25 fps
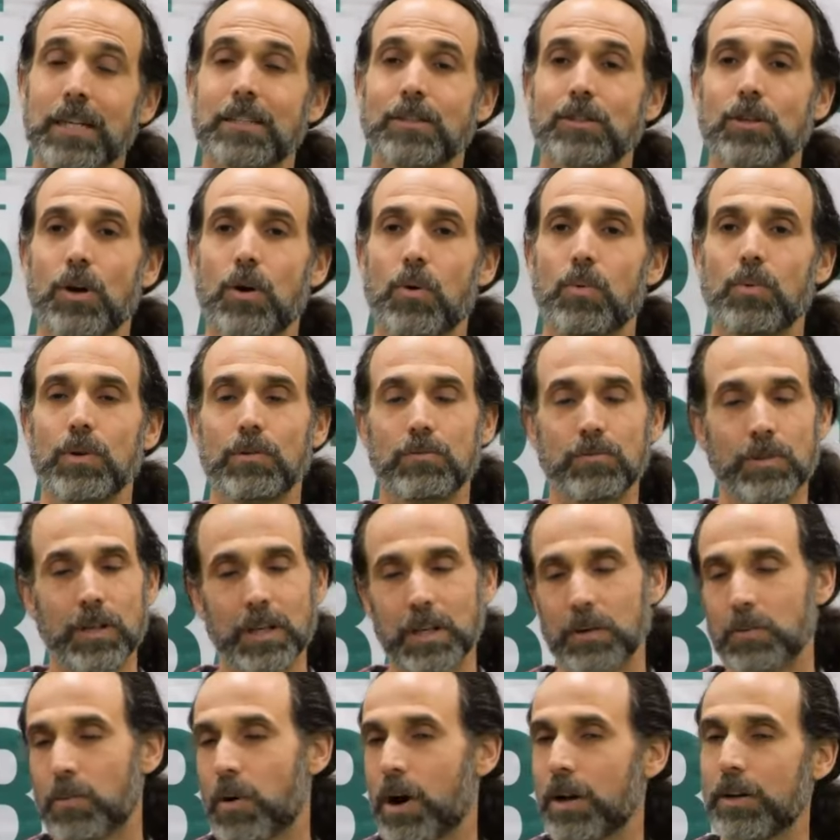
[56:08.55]
And so we
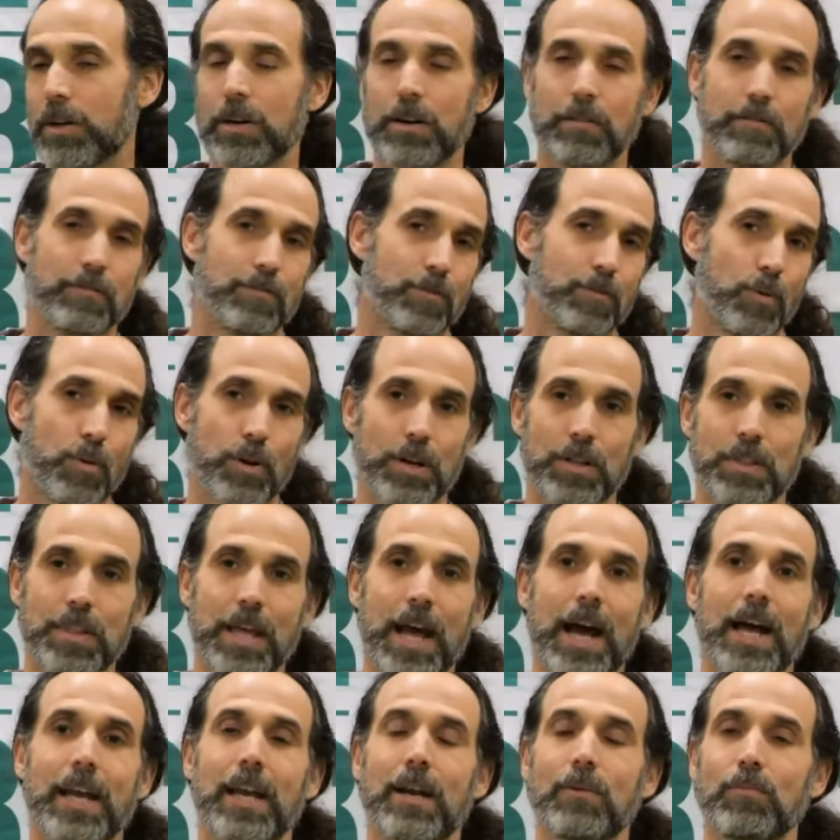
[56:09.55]
really want to avoid
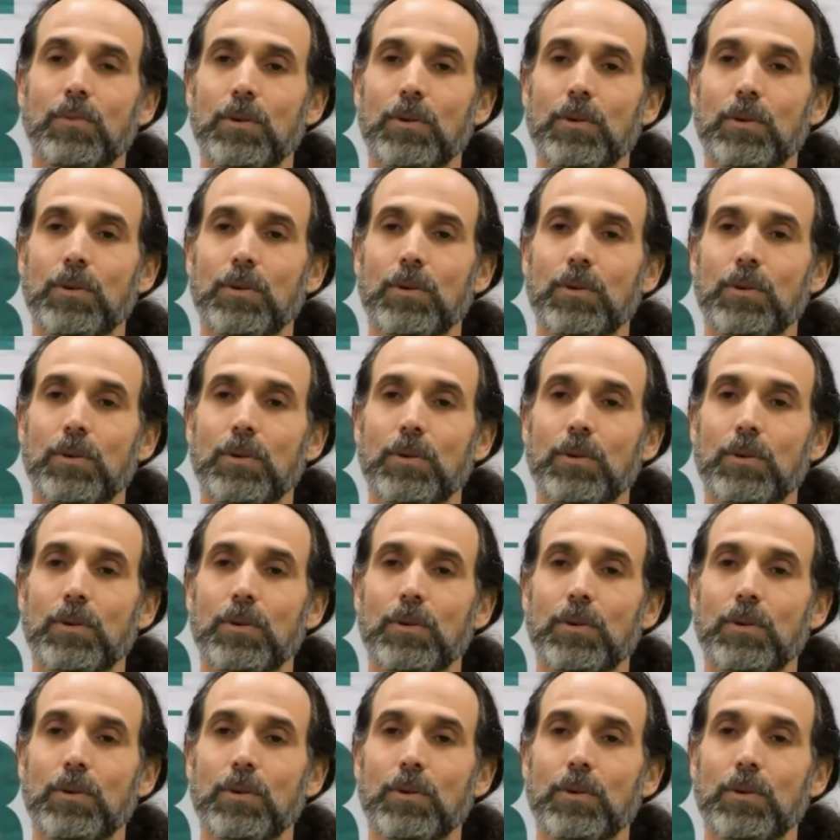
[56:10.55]
that.